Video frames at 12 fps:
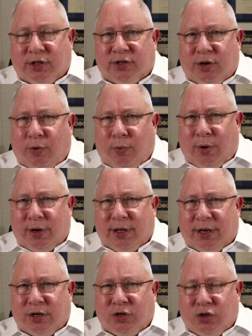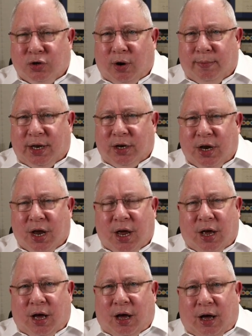They say, well, what are they going to do? I mean,
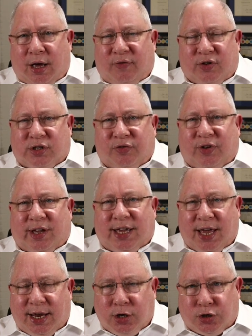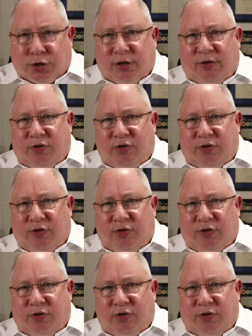if it's a vacation,